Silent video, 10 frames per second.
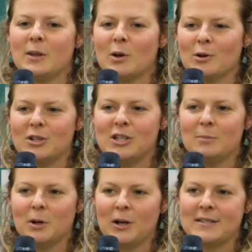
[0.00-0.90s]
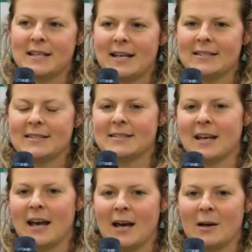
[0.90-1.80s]
But the courtship process
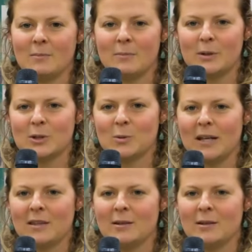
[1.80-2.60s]
between